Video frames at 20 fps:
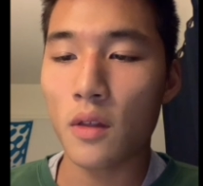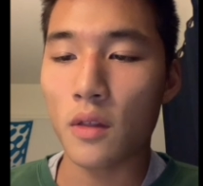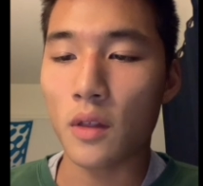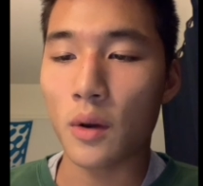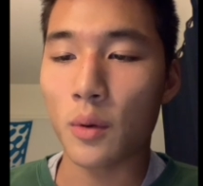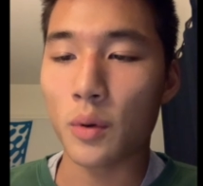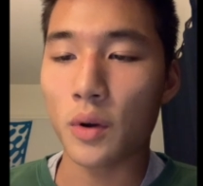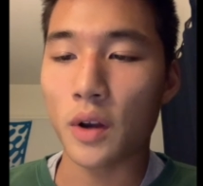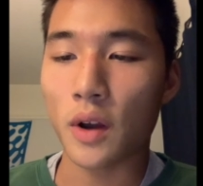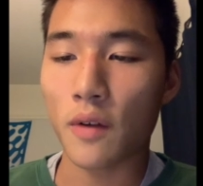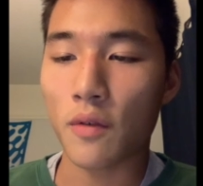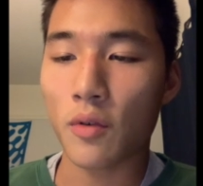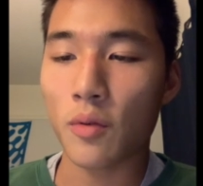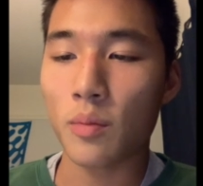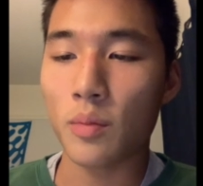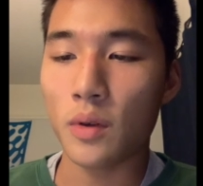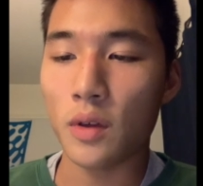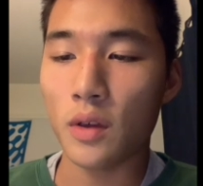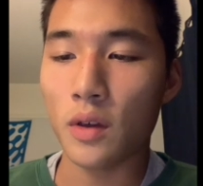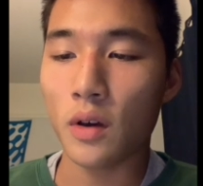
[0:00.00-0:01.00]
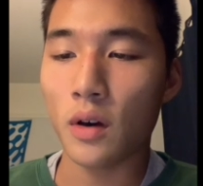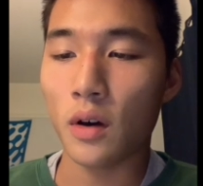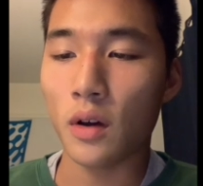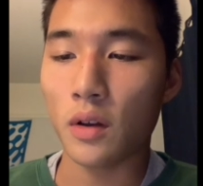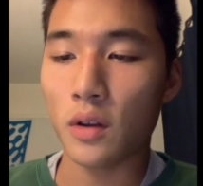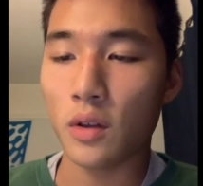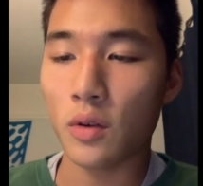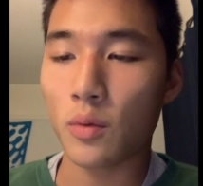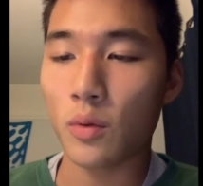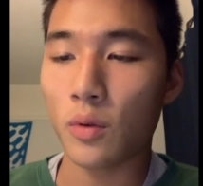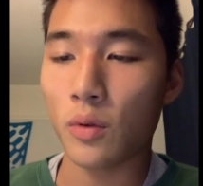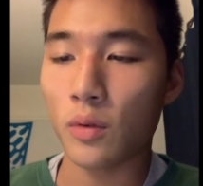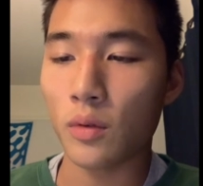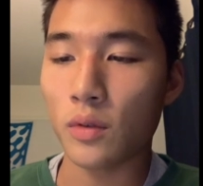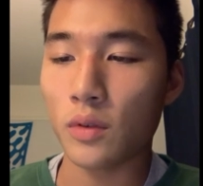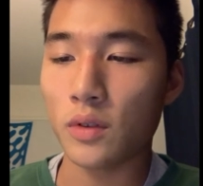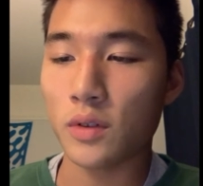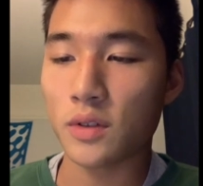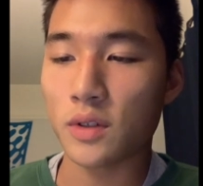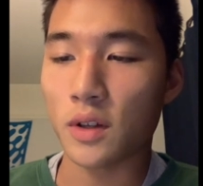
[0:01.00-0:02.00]
there would never be unequal
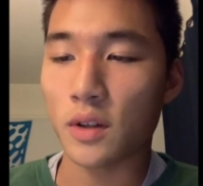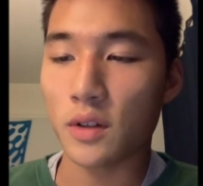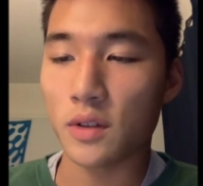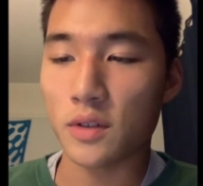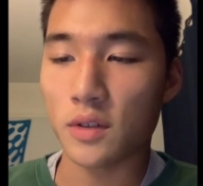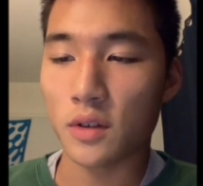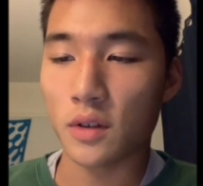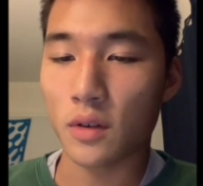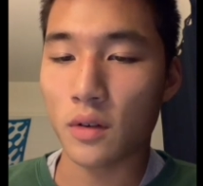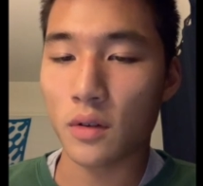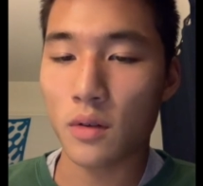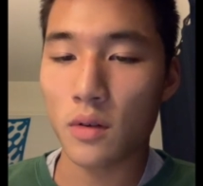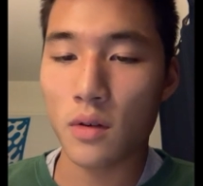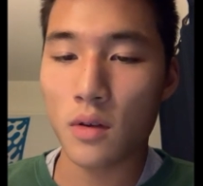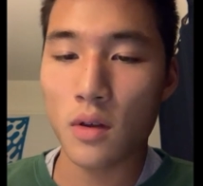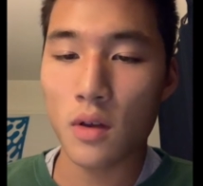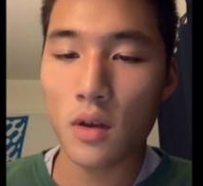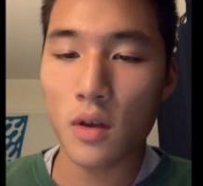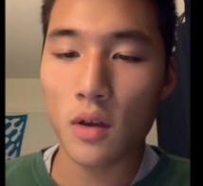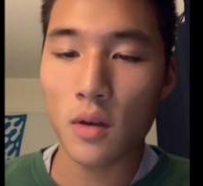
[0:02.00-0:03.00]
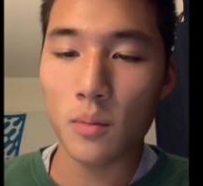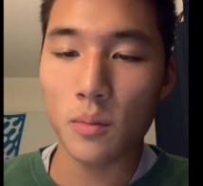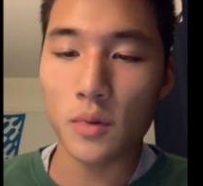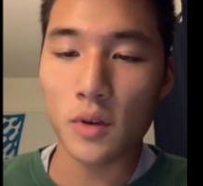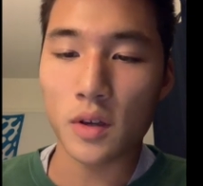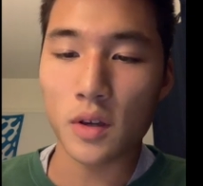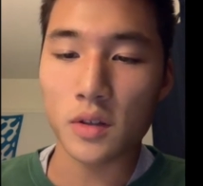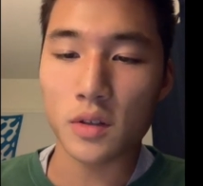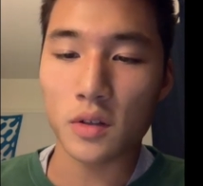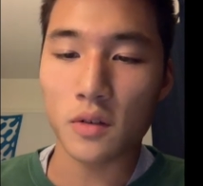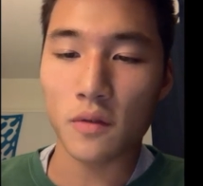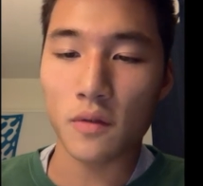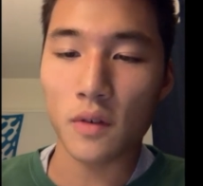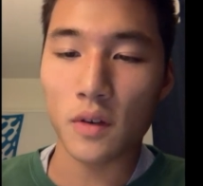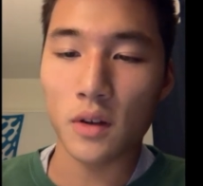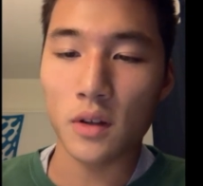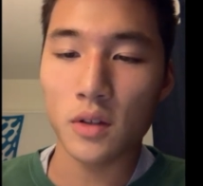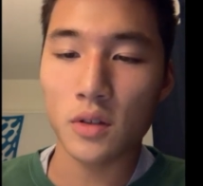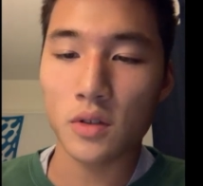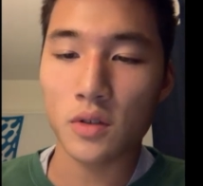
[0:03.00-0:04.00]
sentencing because
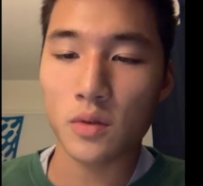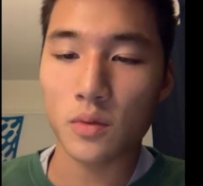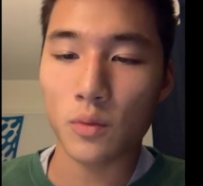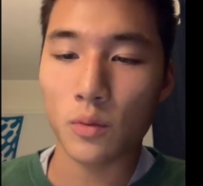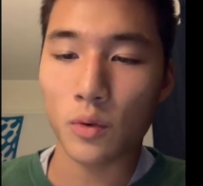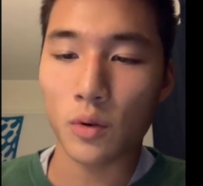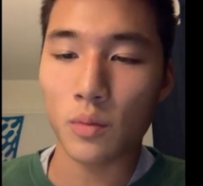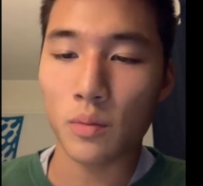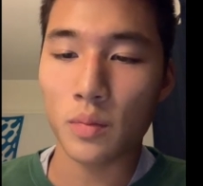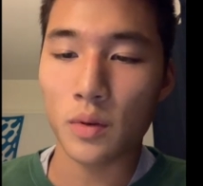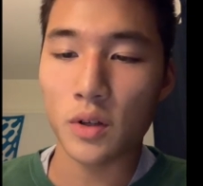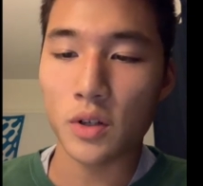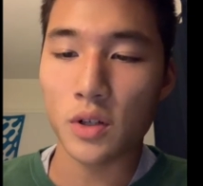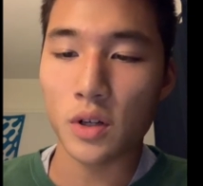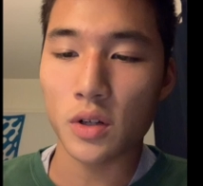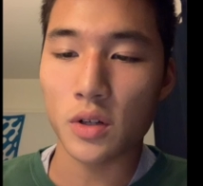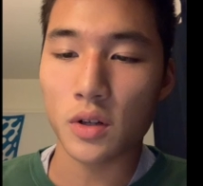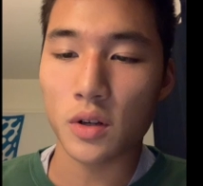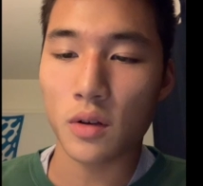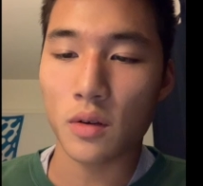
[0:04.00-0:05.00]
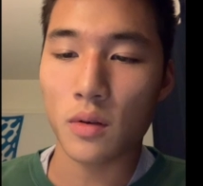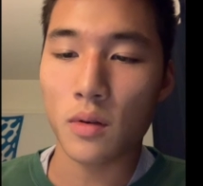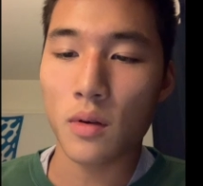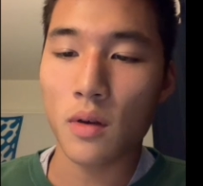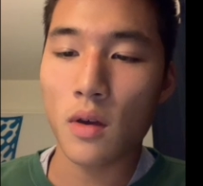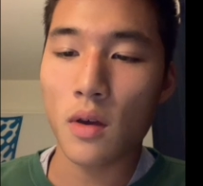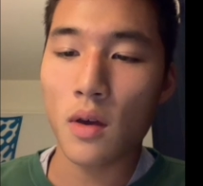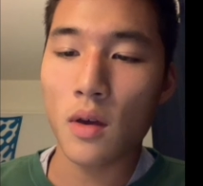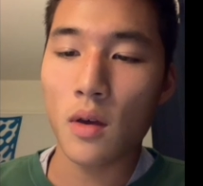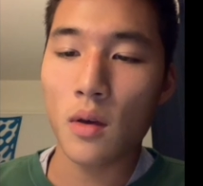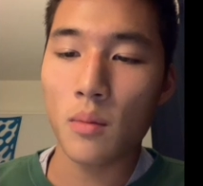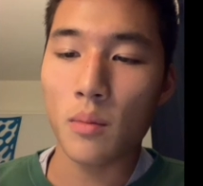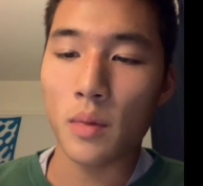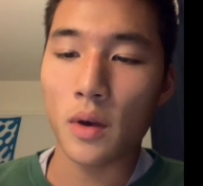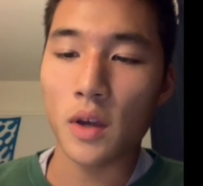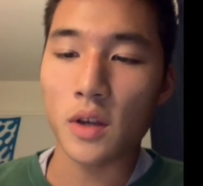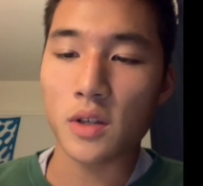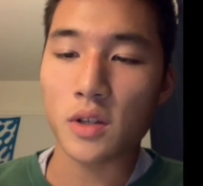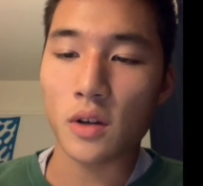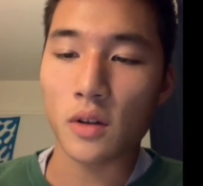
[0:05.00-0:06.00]
defendants wouldn't be judging
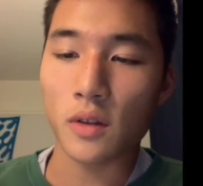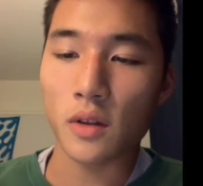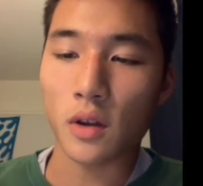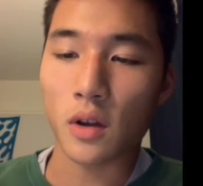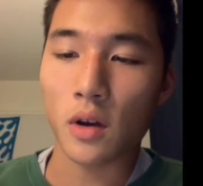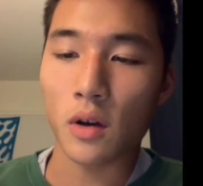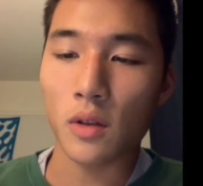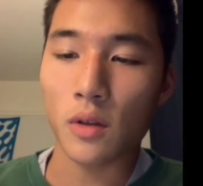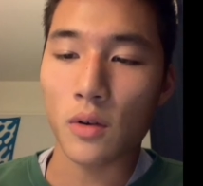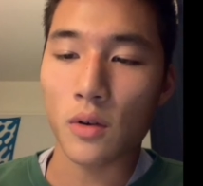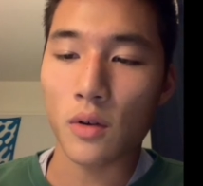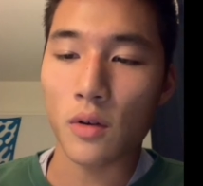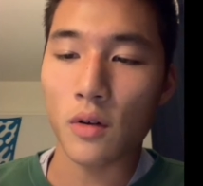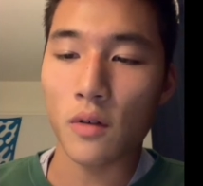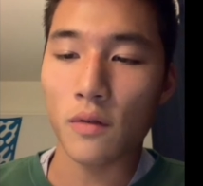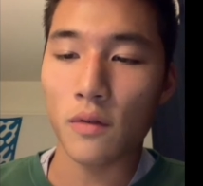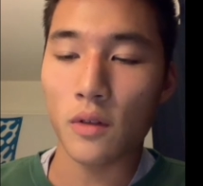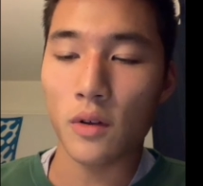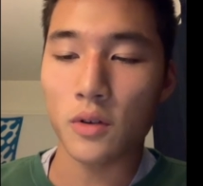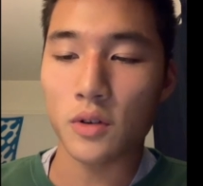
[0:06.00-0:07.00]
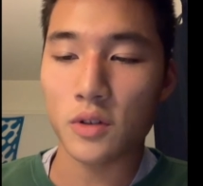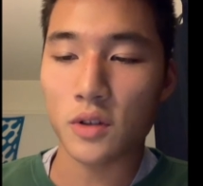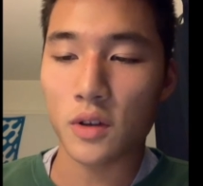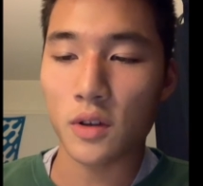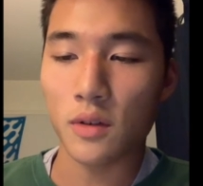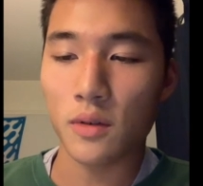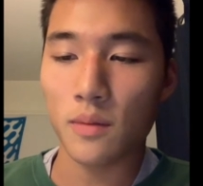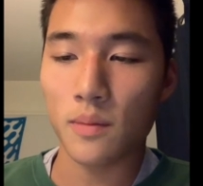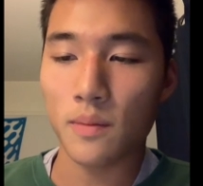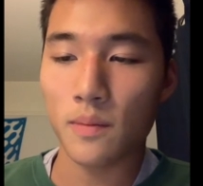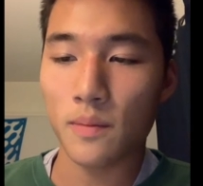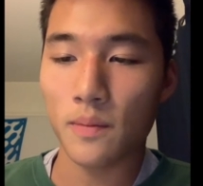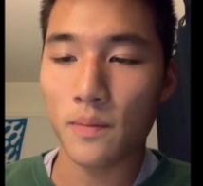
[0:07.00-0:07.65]
based on the color of their skin.